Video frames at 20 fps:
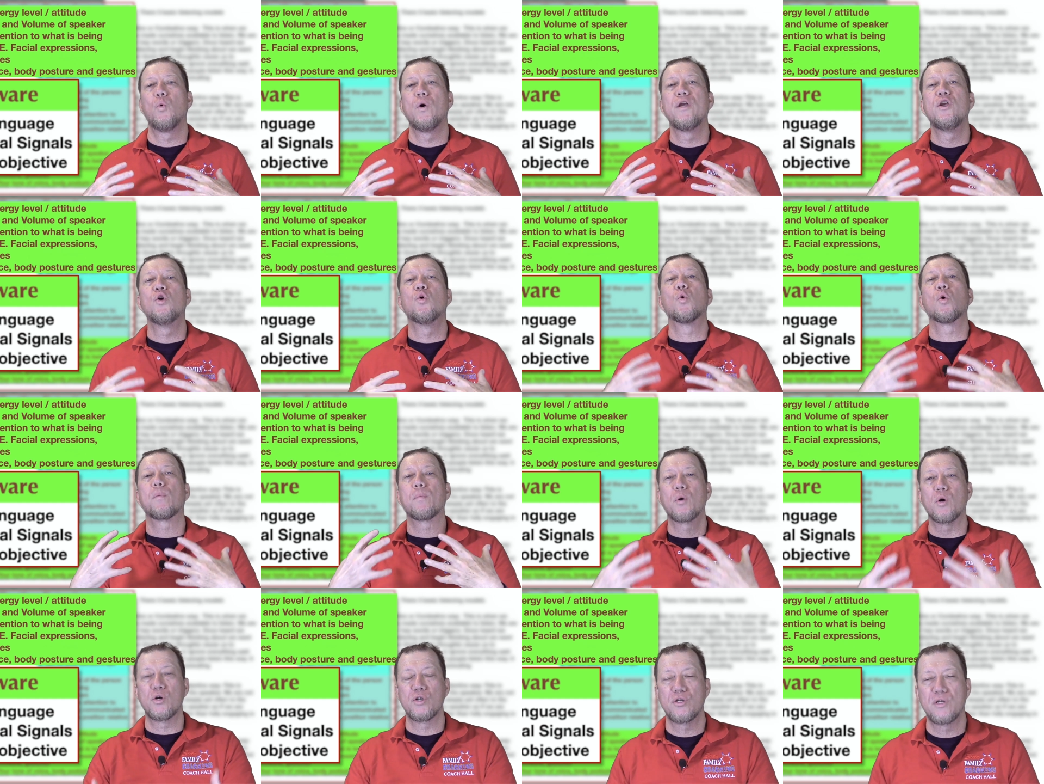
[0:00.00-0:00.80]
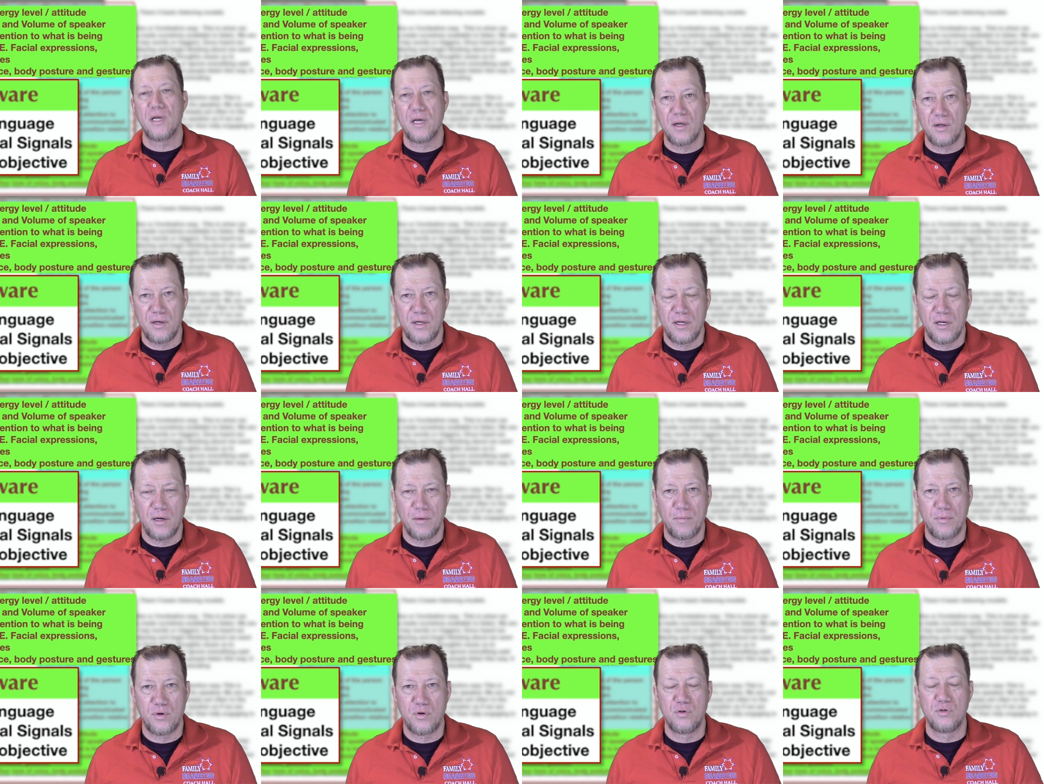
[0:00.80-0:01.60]
your personality to
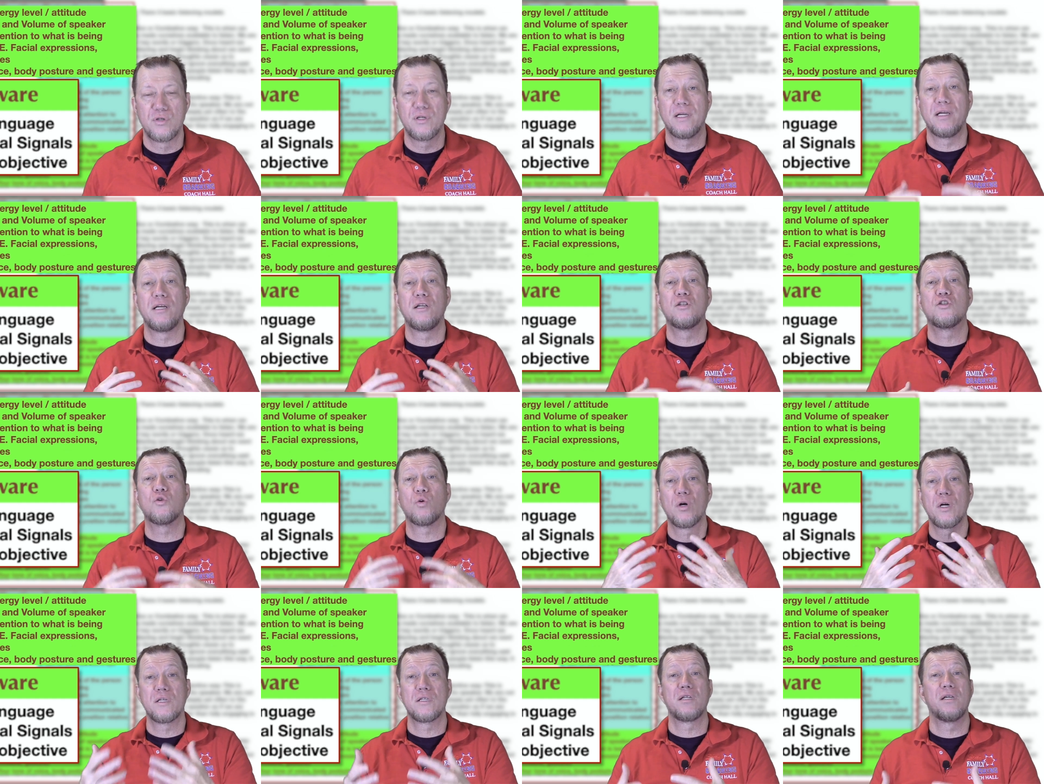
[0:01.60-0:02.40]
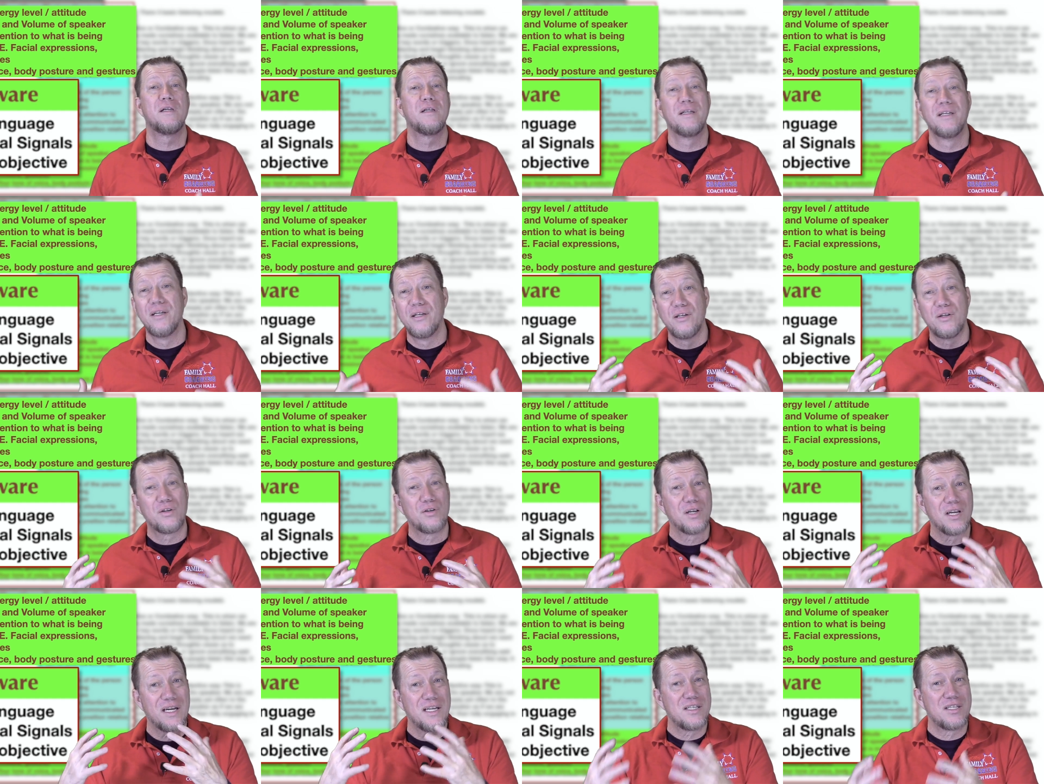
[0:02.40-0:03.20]
come through so they trust that you're
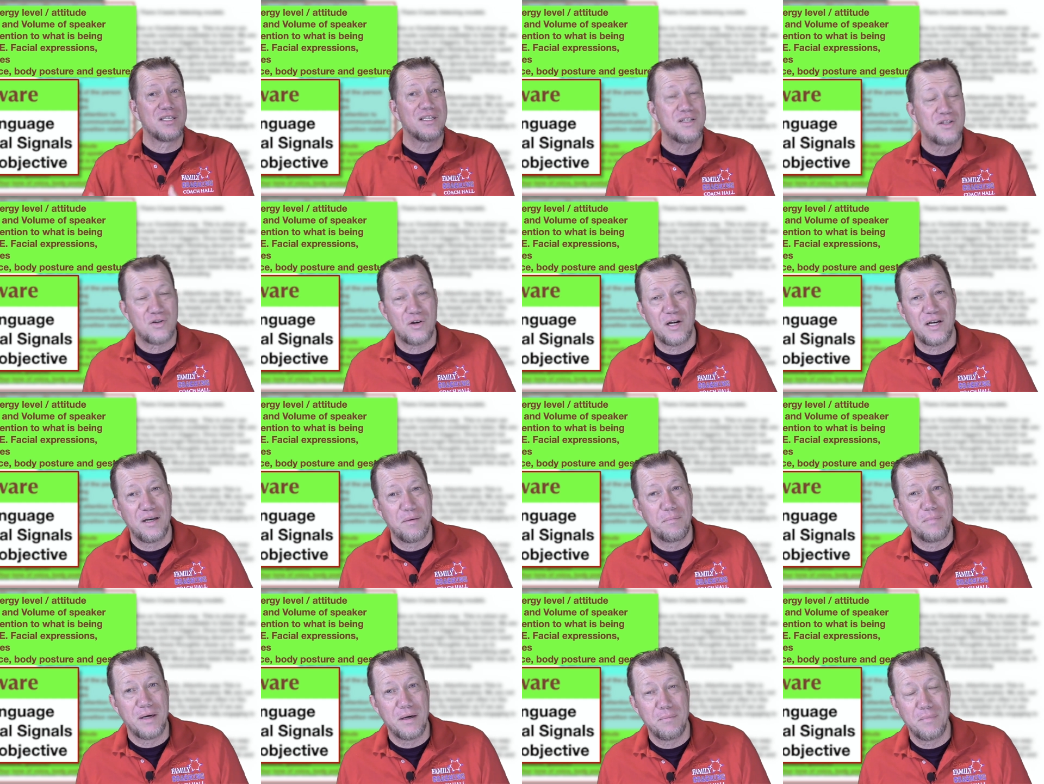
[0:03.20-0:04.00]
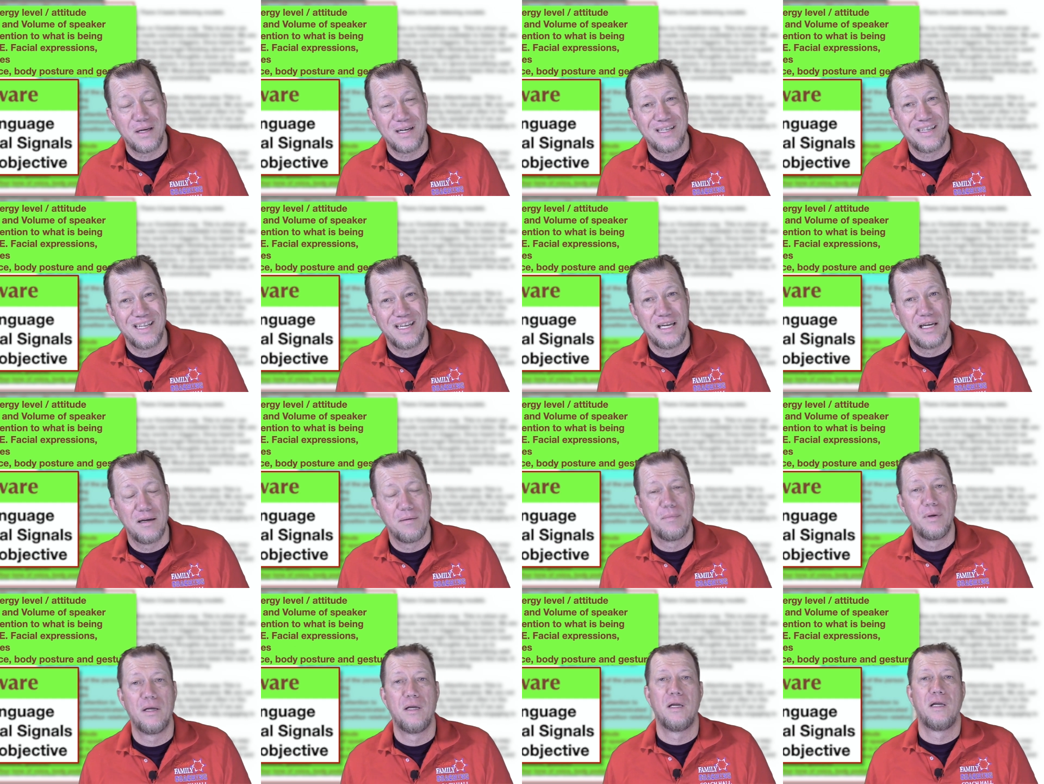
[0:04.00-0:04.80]
not just trying to mimic
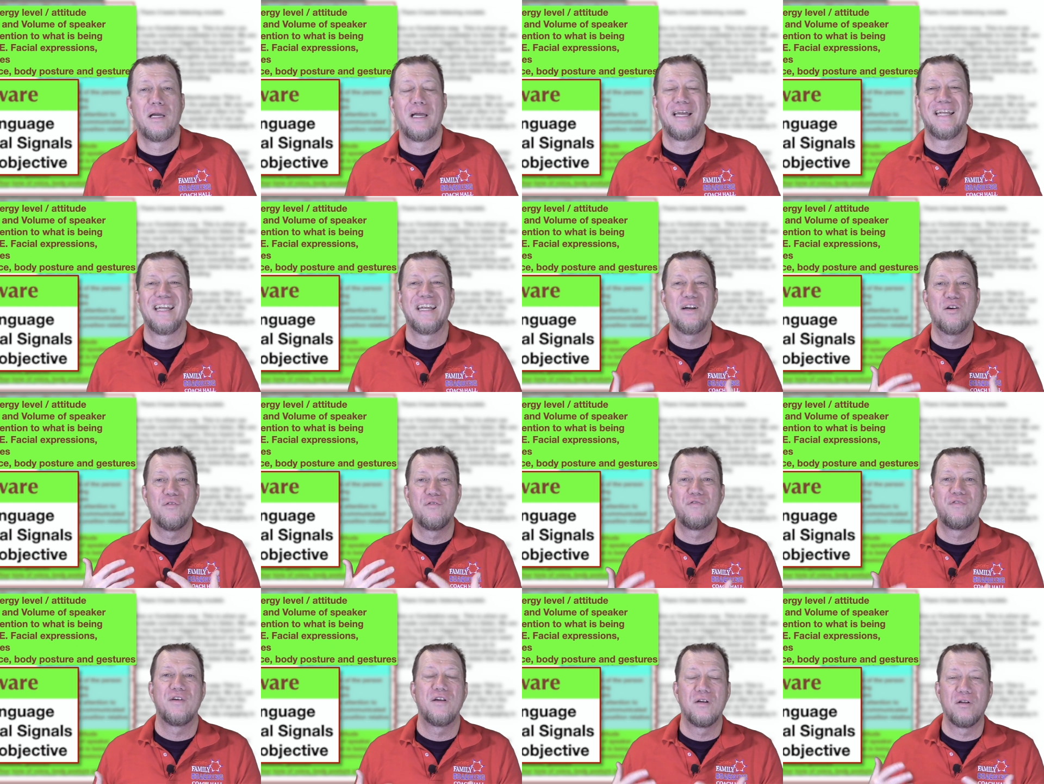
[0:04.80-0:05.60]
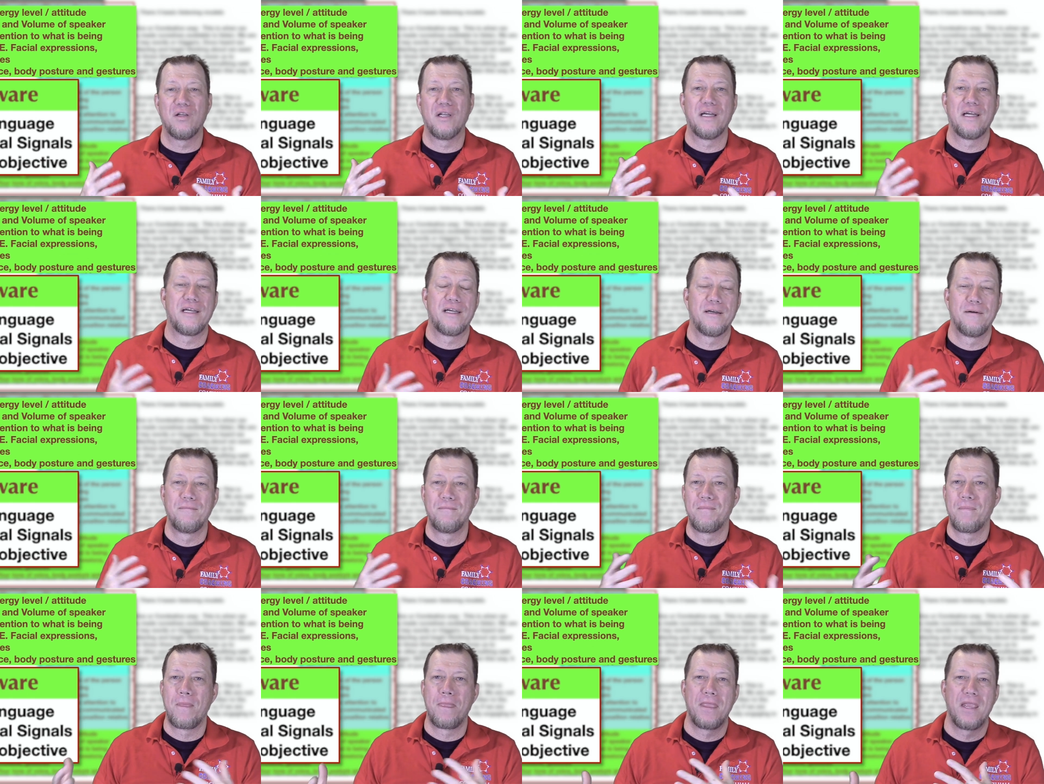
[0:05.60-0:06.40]
them and they don't feel like
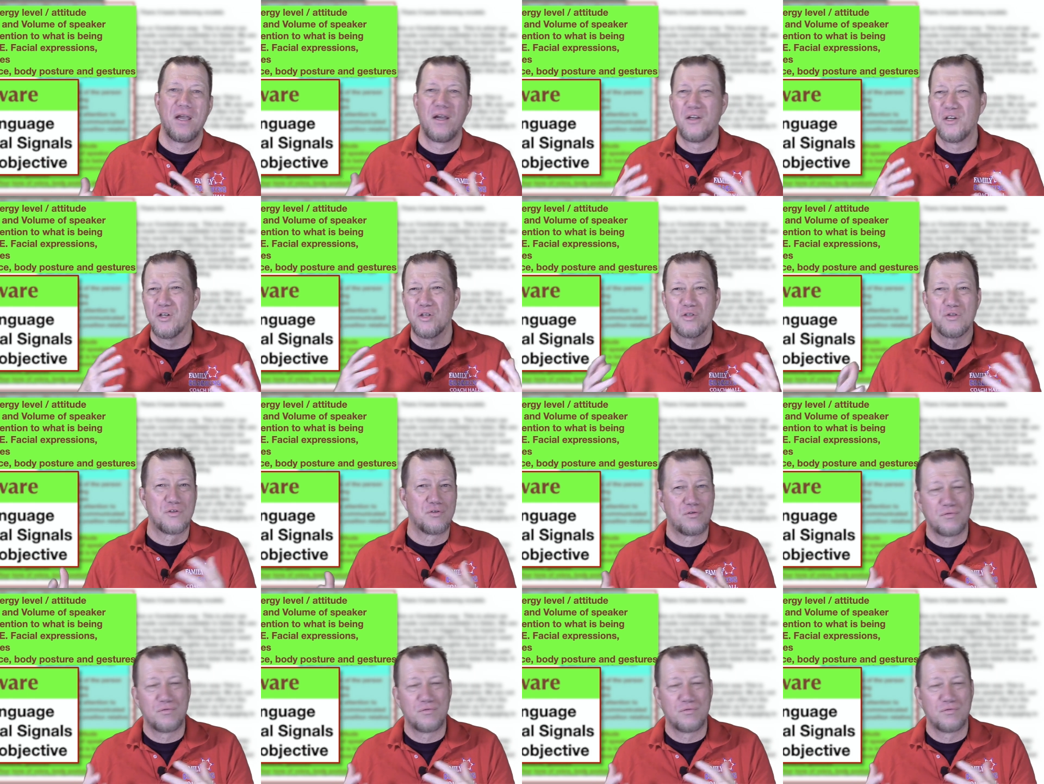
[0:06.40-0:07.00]
you're